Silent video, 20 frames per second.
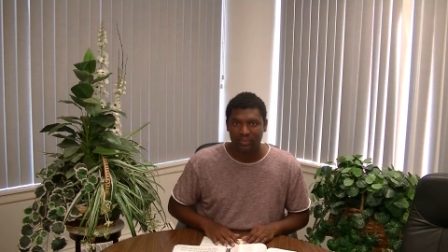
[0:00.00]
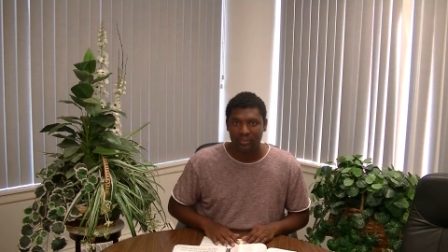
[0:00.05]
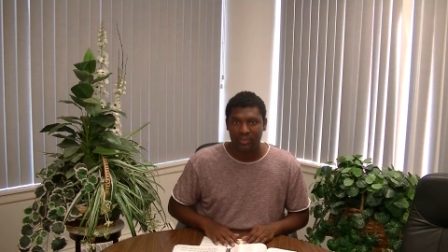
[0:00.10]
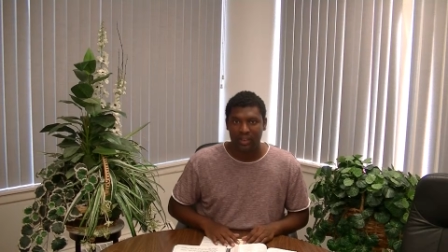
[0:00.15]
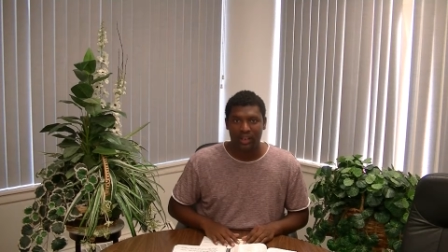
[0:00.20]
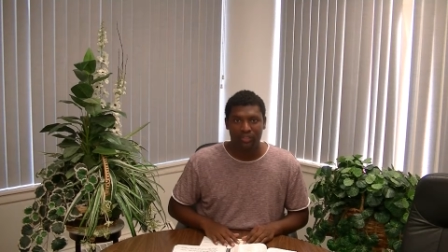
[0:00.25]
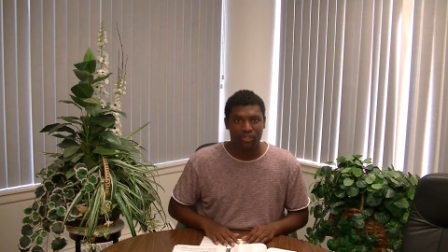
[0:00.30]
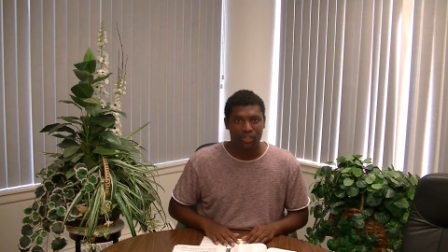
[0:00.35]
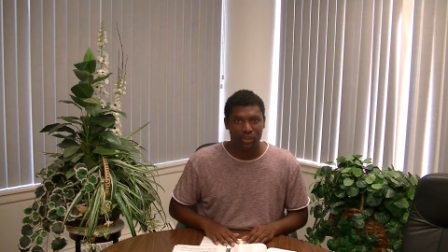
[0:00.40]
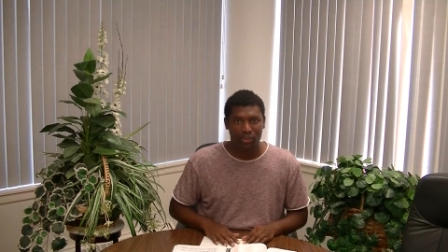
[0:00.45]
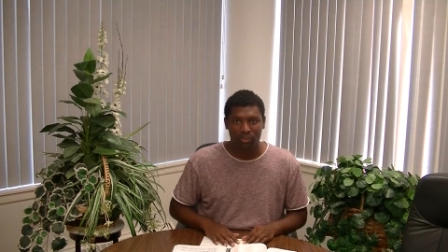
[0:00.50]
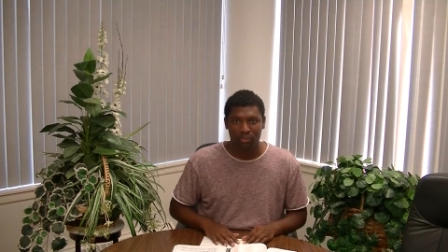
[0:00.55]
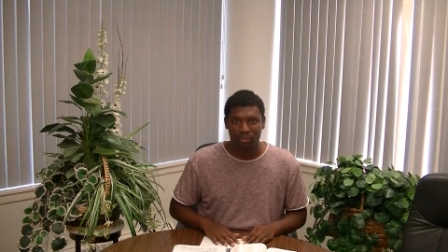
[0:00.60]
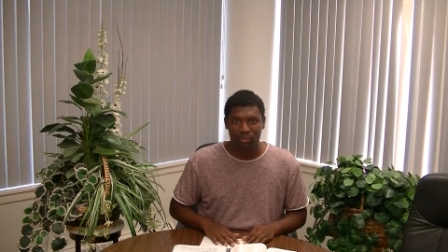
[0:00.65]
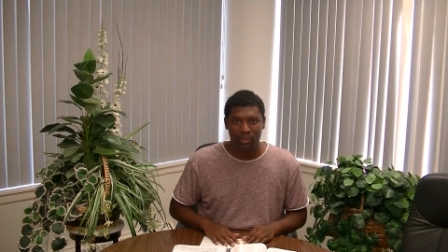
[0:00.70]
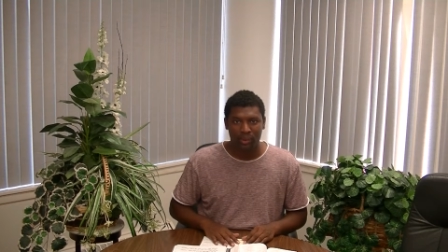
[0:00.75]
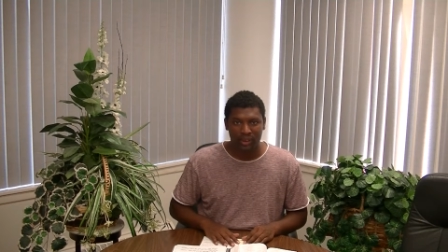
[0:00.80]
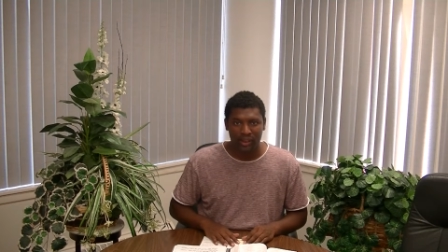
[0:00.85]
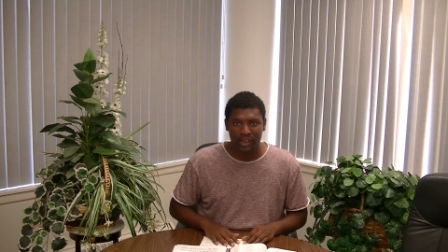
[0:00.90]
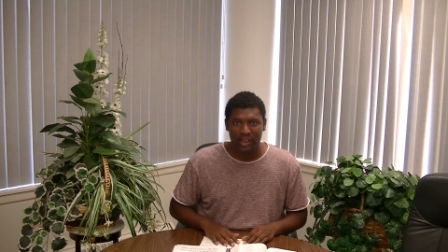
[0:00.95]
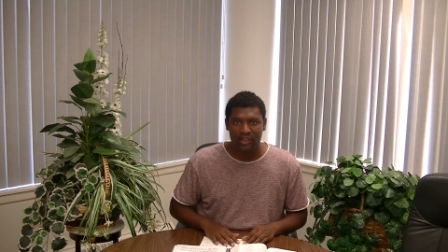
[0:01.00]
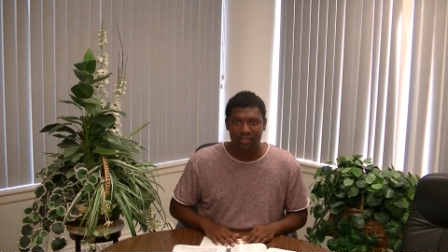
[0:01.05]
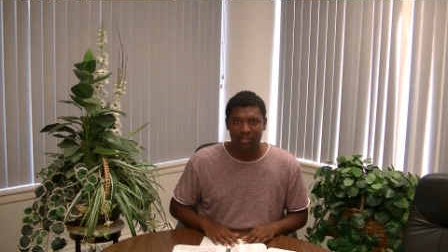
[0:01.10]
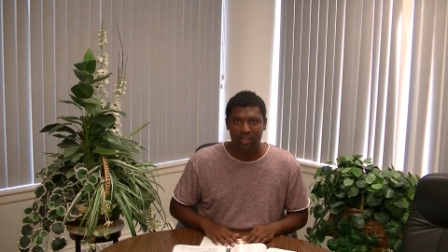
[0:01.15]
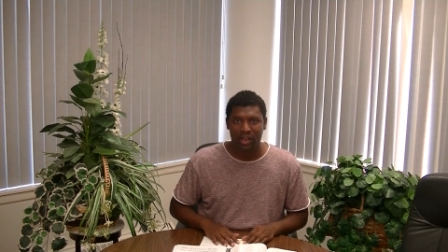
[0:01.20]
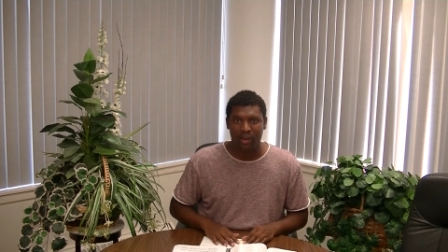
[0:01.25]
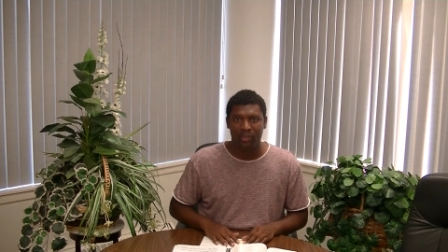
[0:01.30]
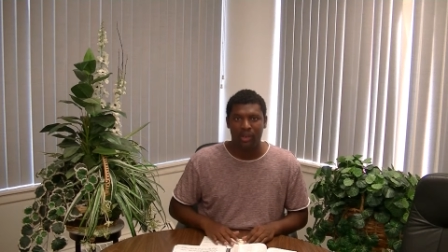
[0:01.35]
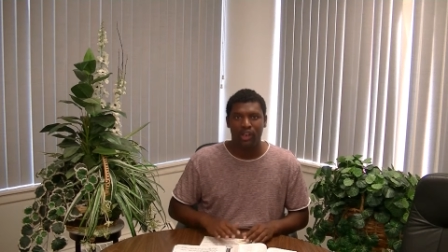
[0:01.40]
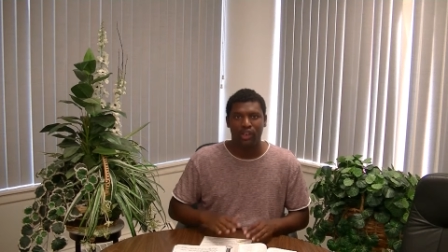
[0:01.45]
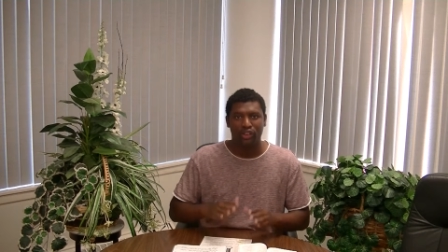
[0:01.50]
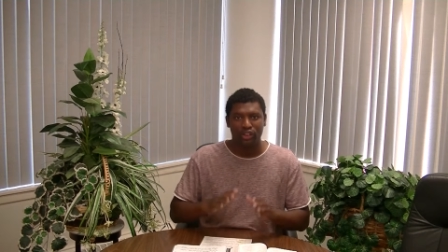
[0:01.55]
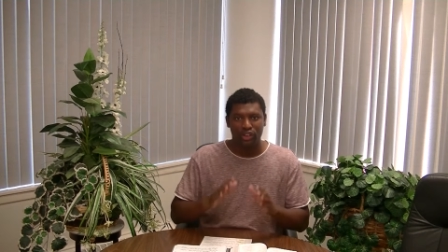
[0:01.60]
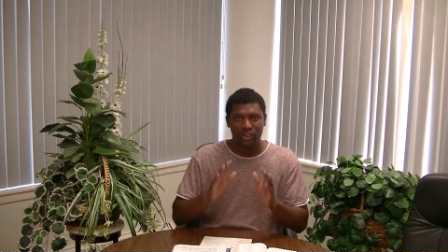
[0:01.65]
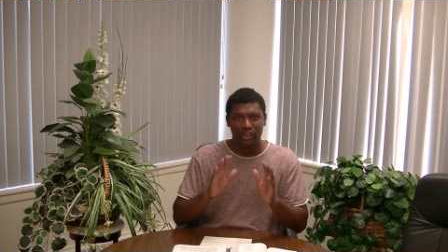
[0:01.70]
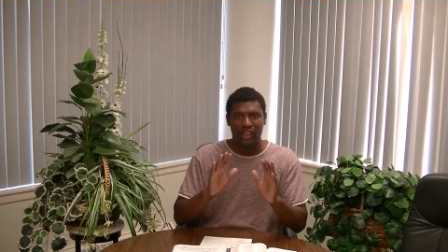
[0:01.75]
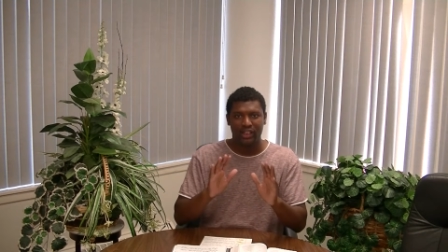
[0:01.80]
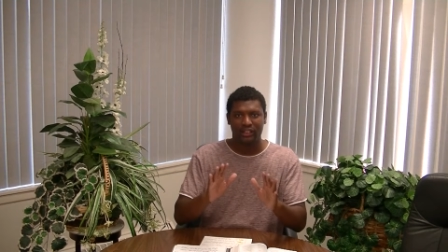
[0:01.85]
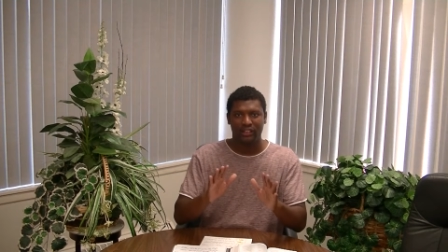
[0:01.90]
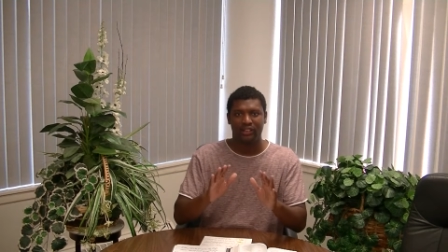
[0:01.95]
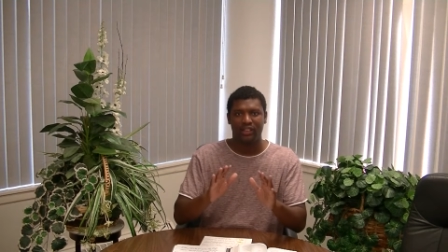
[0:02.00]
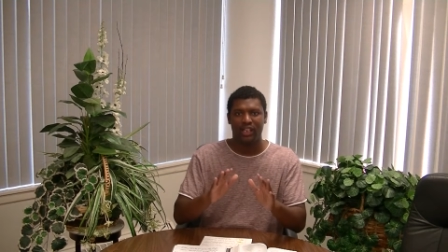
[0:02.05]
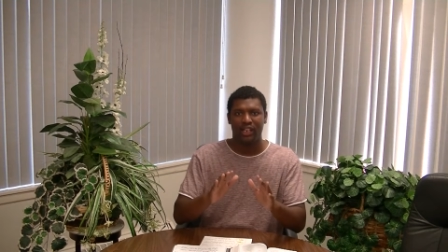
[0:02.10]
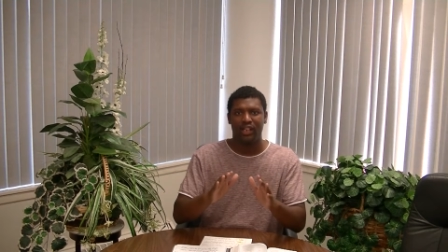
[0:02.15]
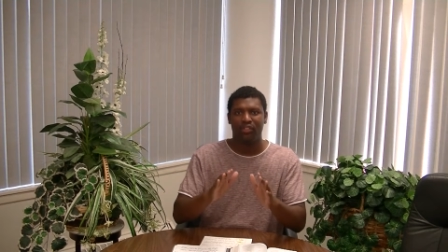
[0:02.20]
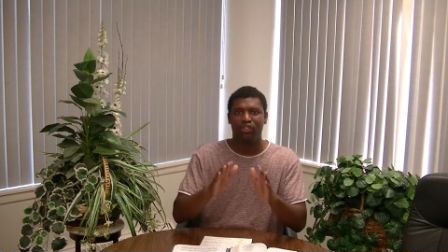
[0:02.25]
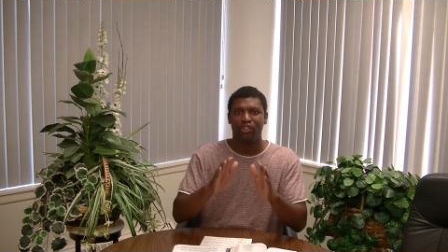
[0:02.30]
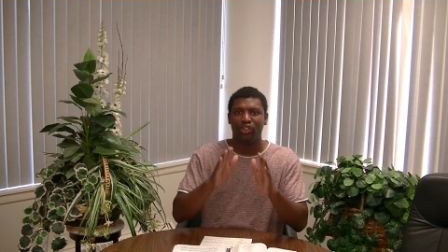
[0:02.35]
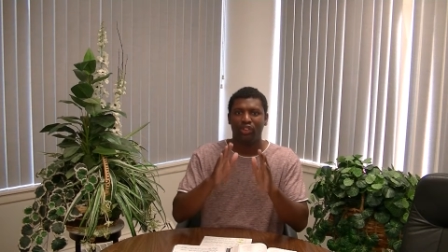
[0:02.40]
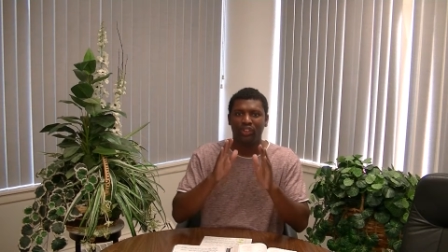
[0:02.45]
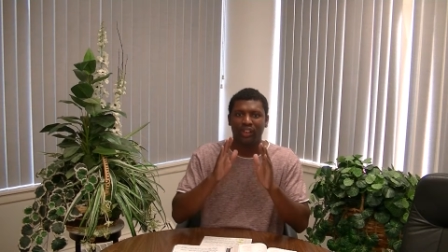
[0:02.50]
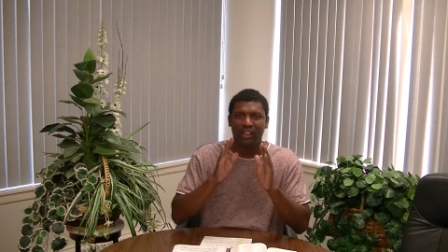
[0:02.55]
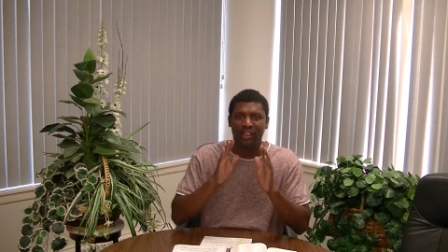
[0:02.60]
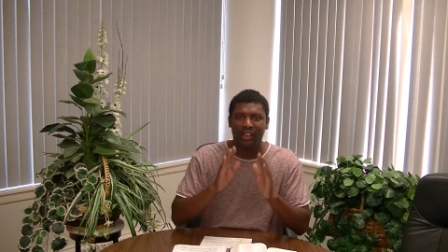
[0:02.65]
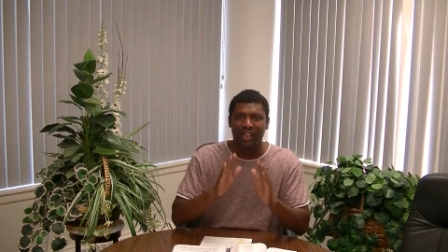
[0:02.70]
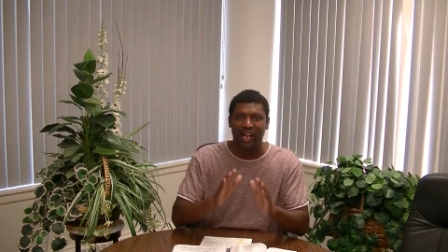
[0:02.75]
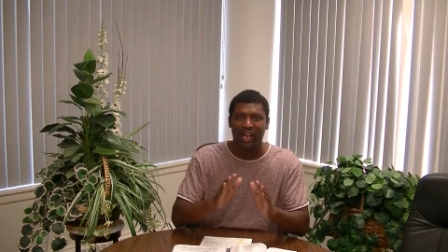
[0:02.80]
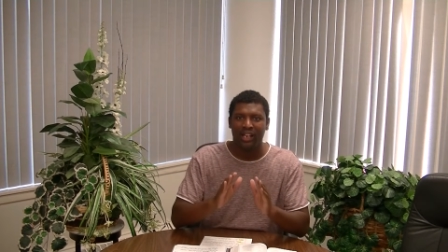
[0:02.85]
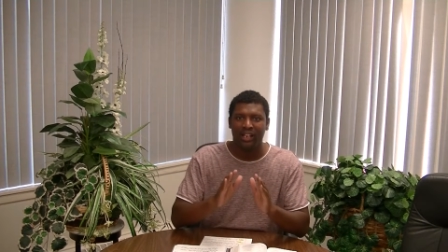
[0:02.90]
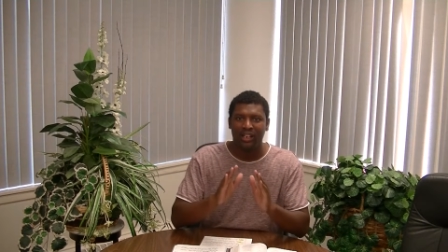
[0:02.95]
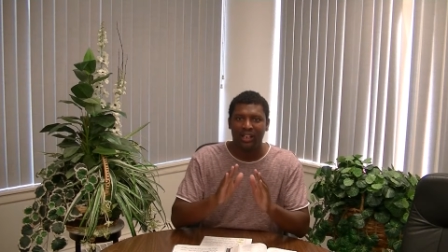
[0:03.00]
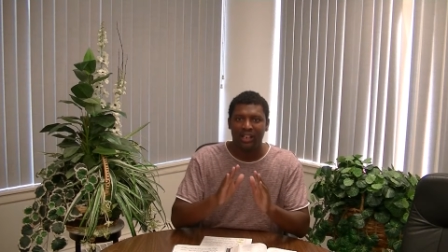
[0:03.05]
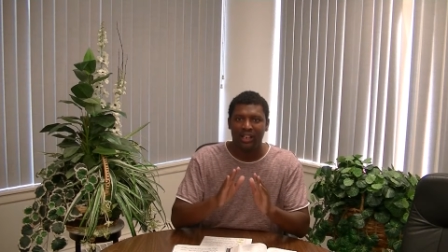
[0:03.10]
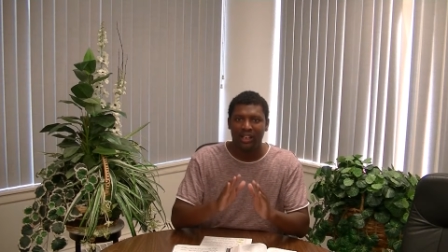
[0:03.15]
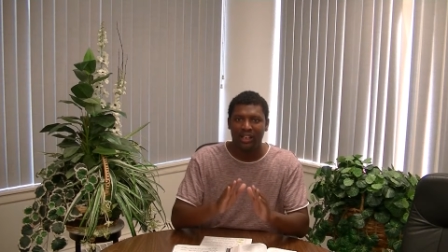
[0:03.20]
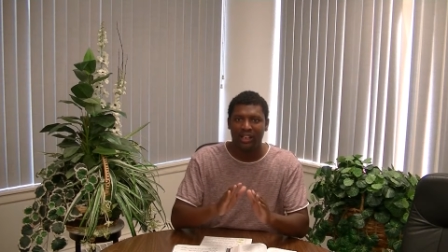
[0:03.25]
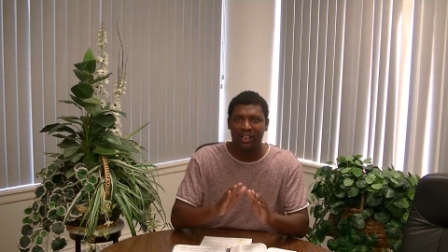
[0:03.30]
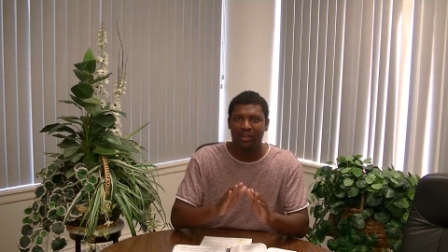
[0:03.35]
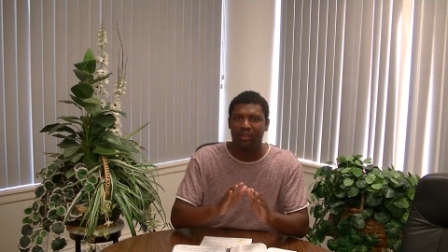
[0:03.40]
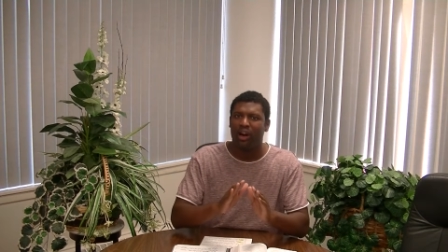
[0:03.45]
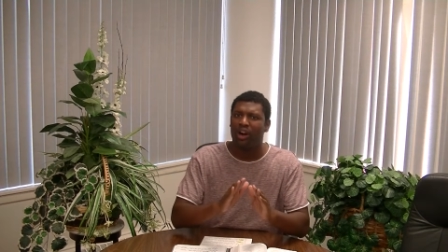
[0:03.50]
if you believe him. He'll do that today if you delight in him.